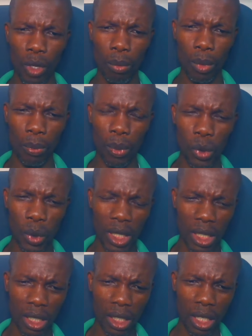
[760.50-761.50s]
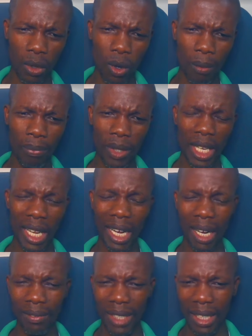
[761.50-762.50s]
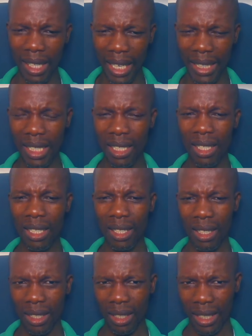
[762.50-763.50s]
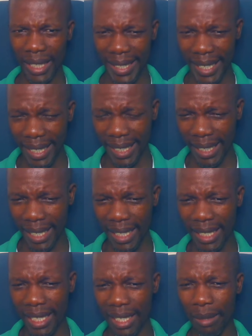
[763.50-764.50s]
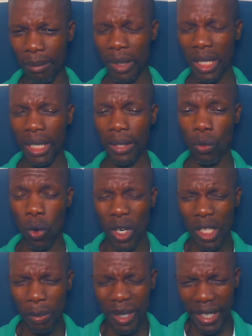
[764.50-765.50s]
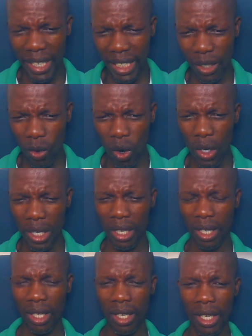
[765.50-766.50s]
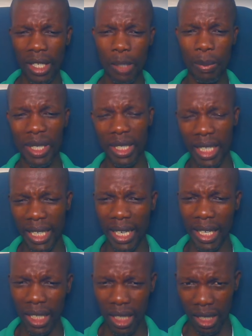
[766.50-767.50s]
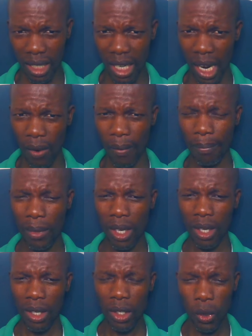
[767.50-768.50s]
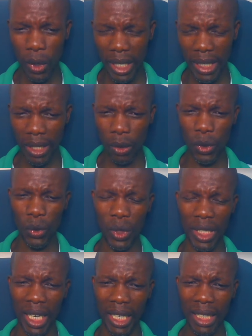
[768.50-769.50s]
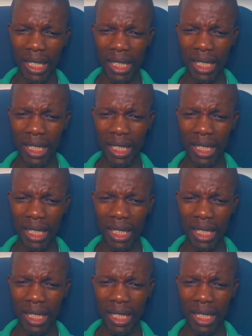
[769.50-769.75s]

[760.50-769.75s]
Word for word: Mobutu Sese Seko. After that, they turned against him. The war has been raging on, and it's been generations now. Look at South Sudan,